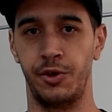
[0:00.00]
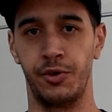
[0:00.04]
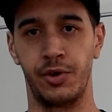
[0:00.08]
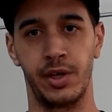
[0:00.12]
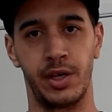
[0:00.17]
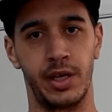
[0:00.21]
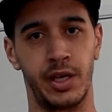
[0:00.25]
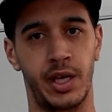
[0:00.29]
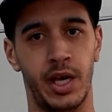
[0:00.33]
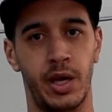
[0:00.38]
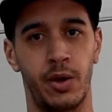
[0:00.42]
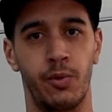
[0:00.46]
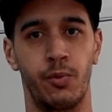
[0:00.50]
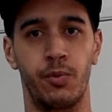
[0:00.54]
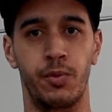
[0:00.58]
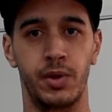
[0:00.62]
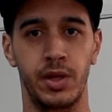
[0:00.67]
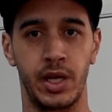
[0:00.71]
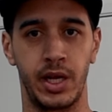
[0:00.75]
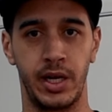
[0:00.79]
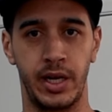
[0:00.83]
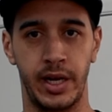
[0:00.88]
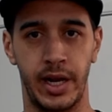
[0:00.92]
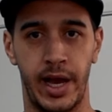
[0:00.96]
You can get
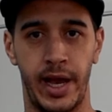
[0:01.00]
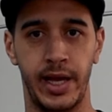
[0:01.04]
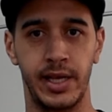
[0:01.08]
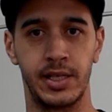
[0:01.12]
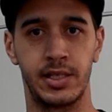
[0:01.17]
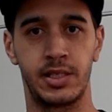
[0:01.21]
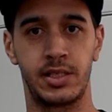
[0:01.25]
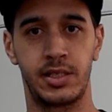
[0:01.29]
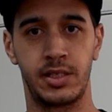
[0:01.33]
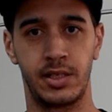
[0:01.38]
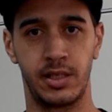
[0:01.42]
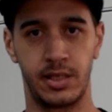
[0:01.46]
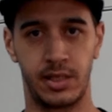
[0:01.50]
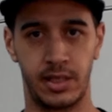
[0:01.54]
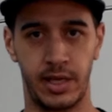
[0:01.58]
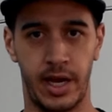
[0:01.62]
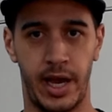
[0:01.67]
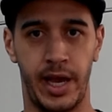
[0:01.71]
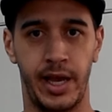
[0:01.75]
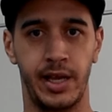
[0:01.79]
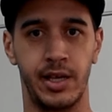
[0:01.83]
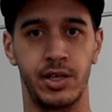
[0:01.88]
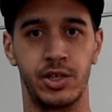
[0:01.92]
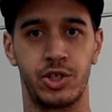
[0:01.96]
really nice,
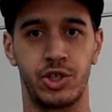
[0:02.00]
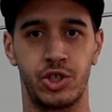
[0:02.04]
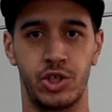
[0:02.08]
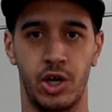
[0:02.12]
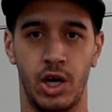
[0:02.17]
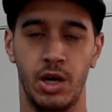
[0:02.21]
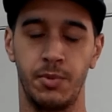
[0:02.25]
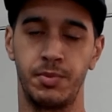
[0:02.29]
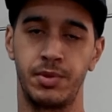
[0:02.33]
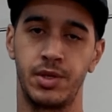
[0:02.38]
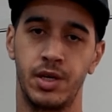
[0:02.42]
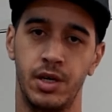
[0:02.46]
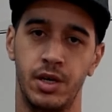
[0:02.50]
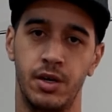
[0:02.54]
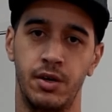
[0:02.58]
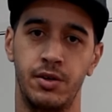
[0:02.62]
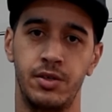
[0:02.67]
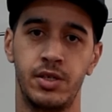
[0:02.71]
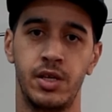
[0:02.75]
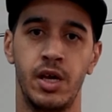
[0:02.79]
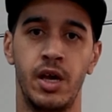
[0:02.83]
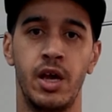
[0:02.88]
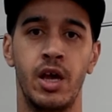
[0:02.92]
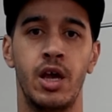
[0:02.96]
tight, sharp
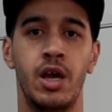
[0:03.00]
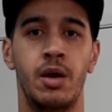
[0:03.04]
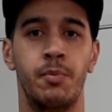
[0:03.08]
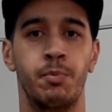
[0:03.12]
turns.